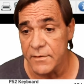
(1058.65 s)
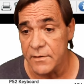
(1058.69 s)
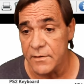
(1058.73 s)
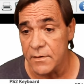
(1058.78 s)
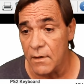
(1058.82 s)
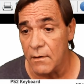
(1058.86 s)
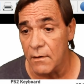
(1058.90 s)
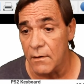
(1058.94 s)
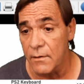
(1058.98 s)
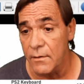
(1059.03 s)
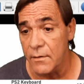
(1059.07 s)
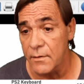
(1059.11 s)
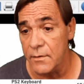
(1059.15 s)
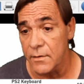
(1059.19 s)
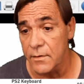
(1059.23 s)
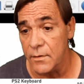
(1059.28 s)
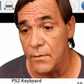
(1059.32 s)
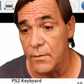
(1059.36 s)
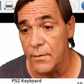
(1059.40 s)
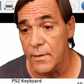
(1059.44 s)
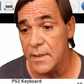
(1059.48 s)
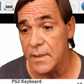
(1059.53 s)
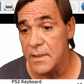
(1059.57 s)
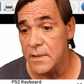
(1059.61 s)
It's all
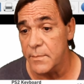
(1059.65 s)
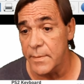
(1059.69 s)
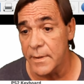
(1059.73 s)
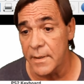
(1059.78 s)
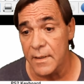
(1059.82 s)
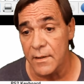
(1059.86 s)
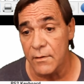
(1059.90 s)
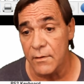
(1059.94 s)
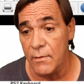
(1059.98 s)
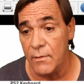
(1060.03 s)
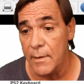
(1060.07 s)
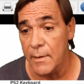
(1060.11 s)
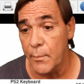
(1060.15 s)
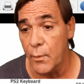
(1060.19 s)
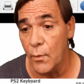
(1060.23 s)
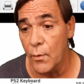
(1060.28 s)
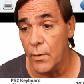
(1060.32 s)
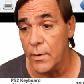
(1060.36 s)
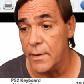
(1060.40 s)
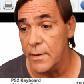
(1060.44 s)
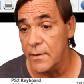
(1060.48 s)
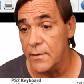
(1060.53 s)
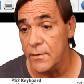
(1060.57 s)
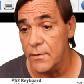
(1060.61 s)
USB
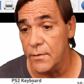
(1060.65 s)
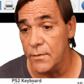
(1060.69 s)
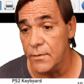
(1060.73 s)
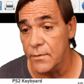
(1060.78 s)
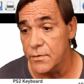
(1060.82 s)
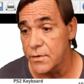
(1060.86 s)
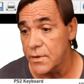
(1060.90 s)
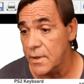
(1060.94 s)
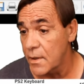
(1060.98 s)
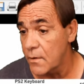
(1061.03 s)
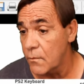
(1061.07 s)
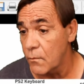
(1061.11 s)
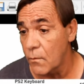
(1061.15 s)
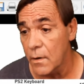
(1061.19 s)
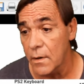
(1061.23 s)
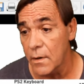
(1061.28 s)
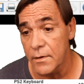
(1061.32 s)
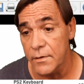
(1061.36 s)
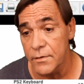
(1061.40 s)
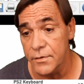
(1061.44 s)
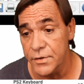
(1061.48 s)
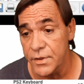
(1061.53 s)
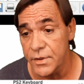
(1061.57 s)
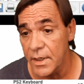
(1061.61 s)
3.2 Gen
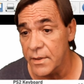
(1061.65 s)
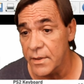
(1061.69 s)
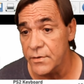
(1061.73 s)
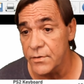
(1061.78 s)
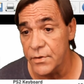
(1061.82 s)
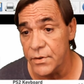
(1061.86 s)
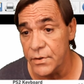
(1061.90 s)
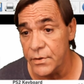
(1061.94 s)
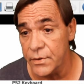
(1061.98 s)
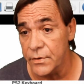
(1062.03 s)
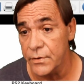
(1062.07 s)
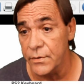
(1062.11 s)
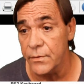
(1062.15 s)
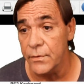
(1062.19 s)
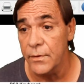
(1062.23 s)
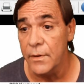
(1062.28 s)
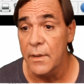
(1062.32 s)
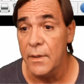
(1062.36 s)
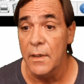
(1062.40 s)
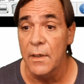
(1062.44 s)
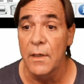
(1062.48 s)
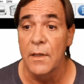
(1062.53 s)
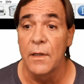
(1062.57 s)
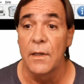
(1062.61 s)
1 or Gen 2,
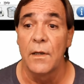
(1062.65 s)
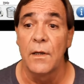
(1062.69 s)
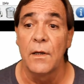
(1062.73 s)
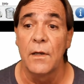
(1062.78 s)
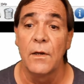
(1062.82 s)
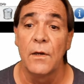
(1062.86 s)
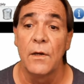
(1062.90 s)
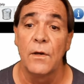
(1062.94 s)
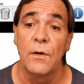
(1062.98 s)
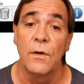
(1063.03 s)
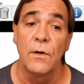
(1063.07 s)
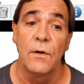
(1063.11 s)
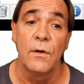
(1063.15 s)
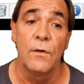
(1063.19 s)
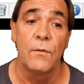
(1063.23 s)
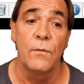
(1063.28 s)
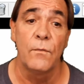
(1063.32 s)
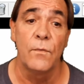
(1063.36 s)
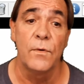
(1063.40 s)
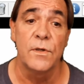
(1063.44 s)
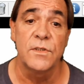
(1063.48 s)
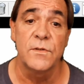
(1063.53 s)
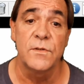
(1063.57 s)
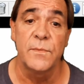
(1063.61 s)

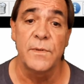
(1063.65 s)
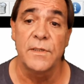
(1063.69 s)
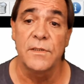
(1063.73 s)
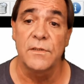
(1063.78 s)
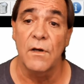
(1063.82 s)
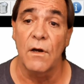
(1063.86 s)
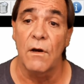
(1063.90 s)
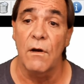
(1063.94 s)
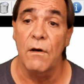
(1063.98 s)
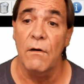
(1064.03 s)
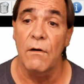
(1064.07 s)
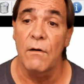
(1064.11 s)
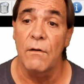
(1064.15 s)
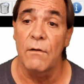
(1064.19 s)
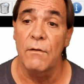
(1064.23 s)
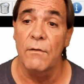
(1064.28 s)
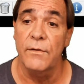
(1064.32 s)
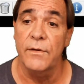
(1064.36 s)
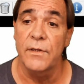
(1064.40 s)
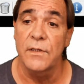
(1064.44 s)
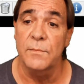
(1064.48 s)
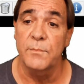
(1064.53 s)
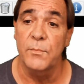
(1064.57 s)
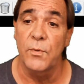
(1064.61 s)
which means
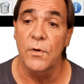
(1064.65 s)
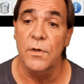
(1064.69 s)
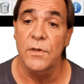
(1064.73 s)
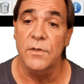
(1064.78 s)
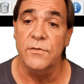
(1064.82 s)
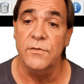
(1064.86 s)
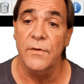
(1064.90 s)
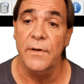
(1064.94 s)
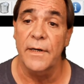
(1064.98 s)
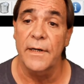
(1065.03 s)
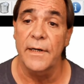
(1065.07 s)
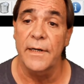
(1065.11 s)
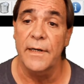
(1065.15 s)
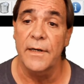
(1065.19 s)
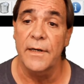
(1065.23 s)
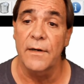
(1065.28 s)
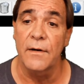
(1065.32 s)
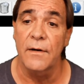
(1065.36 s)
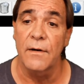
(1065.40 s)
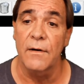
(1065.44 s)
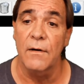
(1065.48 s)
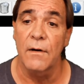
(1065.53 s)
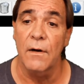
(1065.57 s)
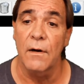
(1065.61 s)
all these ports right
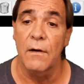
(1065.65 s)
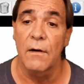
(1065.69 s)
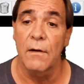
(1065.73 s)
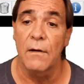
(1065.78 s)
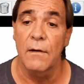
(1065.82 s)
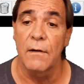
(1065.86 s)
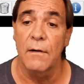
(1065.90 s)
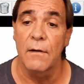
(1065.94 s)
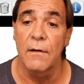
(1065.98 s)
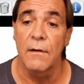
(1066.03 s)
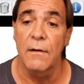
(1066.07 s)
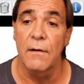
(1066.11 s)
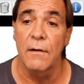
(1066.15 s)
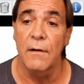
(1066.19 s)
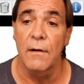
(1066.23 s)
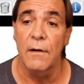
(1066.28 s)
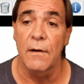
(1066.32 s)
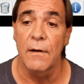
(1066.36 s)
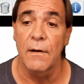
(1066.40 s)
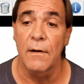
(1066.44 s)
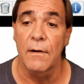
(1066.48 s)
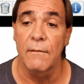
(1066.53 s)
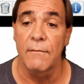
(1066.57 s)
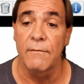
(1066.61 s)
here
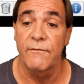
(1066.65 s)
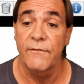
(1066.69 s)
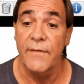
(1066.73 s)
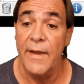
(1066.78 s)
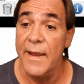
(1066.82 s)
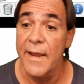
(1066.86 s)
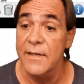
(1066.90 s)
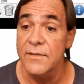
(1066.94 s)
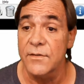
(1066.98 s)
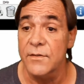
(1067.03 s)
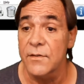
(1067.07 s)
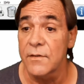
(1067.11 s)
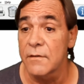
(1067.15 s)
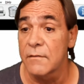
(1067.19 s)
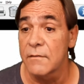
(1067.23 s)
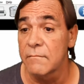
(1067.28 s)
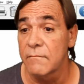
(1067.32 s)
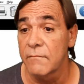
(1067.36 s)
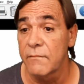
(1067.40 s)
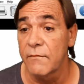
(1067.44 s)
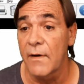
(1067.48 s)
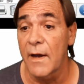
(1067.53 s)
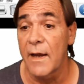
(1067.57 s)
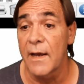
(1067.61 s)
are faster,
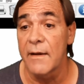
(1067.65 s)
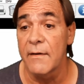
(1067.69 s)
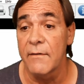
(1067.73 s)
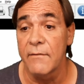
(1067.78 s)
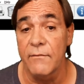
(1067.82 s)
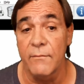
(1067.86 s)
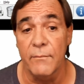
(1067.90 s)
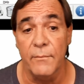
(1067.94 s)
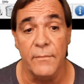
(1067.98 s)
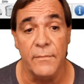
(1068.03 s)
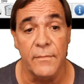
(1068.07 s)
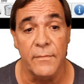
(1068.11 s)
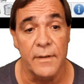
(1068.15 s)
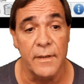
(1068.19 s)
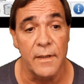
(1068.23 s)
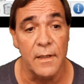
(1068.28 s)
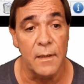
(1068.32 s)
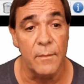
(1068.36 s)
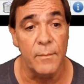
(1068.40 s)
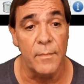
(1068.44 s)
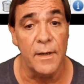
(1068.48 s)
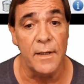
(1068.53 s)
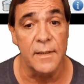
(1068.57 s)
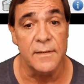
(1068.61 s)
5
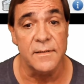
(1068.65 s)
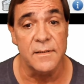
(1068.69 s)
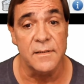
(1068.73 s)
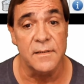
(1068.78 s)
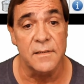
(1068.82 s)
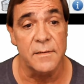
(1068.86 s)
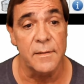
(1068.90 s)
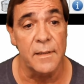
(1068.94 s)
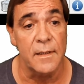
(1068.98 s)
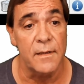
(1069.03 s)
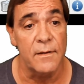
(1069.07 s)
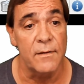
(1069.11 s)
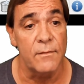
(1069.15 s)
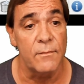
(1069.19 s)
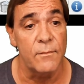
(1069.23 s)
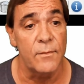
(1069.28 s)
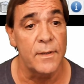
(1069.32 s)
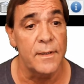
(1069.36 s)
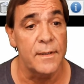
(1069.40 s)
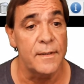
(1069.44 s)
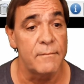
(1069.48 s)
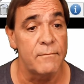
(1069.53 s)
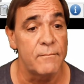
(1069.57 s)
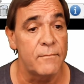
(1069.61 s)
gigabytes instead of the
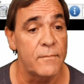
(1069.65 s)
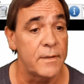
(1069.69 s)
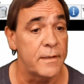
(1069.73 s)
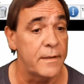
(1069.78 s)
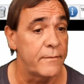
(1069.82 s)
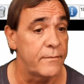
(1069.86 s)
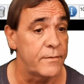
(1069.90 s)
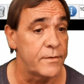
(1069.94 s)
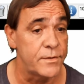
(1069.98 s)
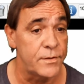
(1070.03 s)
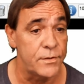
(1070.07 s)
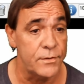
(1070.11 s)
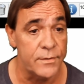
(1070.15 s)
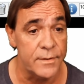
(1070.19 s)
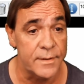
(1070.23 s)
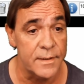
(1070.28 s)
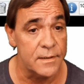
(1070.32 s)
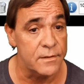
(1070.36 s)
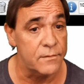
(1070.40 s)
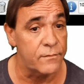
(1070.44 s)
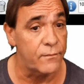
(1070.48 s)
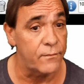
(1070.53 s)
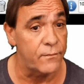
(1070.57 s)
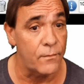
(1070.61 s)
whatever 2
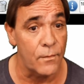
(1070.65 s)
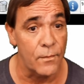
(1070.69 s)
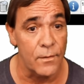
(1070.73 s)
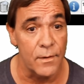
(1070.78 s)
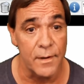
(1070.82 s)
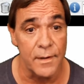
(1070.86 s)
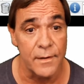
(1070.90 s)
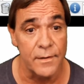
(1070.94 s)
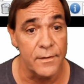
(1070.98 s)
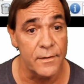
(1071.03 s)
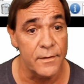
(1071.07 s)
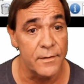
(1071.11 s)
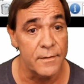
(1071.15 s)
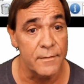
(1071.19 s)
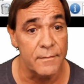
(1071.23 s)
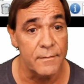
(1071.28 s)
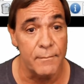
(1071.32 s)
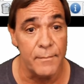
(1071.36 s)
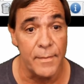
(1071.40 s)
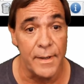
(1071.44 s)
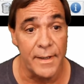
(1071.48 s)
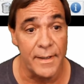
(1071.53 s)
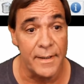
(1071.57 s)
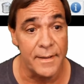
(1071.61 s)
is, 400
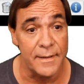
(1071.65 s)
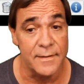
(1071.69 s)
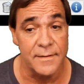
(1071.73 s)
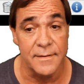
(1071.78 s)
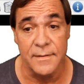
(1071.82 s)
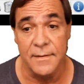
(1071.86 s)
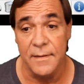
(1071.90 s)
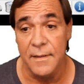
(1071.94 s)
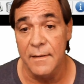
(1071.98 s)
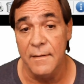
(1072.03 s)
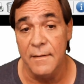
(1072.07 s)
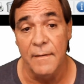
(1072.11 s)
megs,